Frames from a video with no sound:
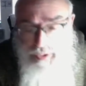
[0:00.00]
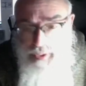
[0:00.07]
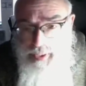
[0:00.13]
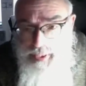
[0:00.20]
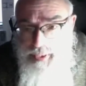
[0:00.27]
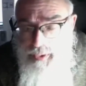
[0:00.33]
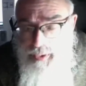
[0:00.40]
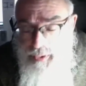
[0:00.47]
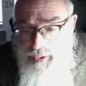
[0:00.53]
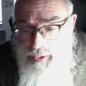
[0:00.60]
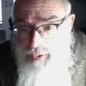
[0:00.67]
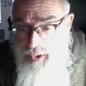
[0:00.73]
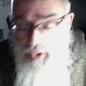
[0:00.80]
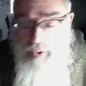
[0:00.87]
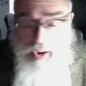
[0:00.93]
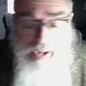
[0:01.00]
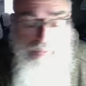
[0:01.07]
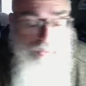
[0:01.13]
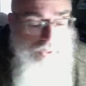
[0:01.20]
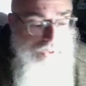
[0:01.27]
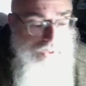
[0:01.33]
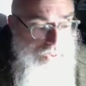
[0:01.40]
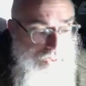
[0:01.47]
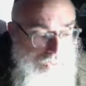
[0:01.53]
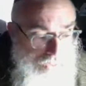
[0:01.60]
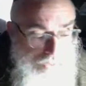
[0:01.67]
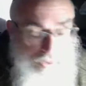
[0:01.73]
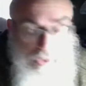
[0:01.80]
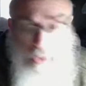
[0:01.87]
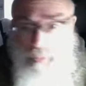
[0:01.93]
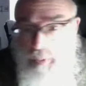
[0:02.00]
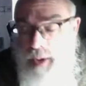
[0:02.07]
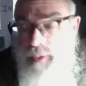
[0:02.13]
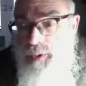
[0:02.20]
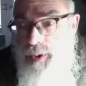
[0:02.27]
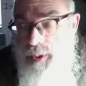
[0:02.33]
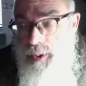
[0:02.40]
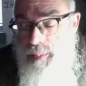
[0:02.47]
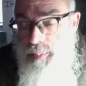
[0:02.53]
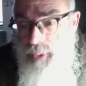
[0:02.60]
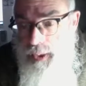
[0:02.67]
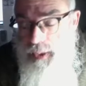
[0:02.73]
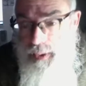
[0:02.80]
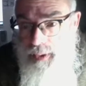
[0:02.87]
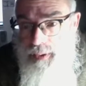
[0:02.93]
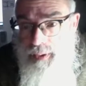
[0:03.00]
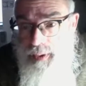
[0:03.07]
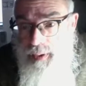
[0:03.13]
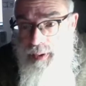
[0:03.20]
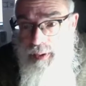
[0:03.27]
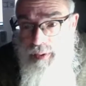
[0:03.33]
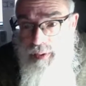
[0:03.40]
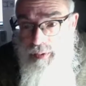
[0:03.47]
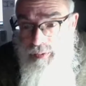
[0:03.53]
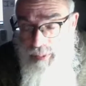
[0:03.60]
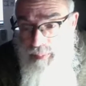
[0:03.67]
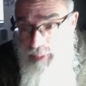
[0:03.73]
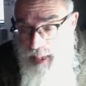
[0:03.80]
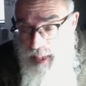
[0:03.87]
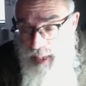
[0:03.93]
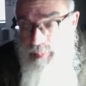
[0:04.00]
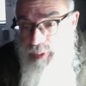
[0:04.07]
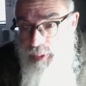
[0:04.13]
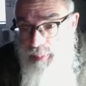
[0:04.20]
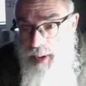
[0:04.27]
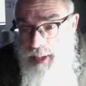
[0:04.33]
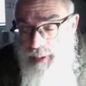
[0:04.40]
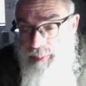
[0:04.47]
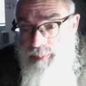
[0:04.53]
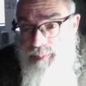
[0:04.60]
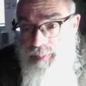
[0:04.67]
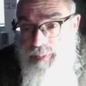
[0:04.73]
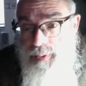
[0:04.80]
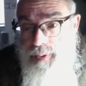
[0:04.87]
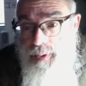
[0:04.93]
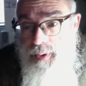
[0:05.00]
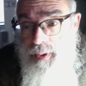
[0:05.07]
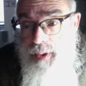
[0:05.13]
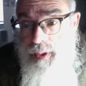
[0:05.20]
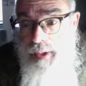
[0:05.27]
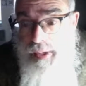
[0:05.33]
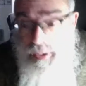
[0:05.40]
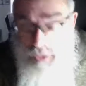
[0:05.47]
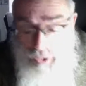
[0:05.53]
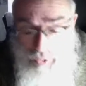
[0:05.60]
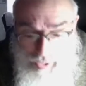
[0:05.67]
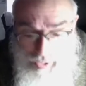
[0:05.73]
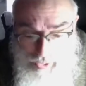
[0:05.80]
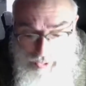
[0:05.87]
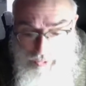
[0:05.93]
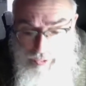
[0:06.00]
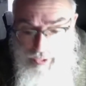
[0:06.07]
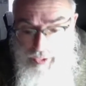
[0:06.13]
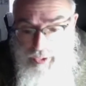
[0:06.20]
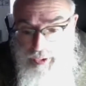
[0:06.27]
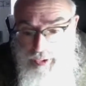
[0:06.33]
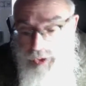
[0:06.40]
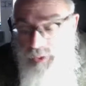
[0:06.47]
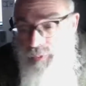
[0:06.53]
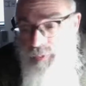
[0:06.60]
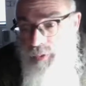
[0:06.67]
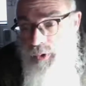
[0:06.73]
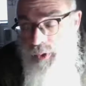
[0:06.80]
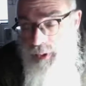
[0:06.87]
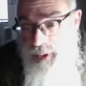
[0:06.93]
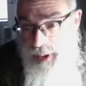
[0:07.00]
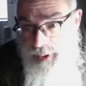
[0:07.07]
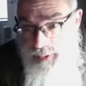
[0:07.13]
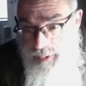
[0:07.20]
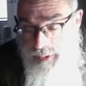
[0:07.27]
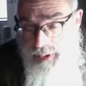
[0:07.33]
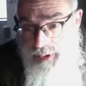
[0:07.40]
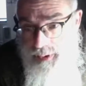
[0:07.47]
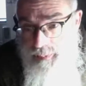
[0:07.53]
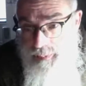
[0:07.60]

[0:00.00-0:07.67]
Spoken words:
tingle. No, I will turn around completely from top to bottom. So clearly these 4 letters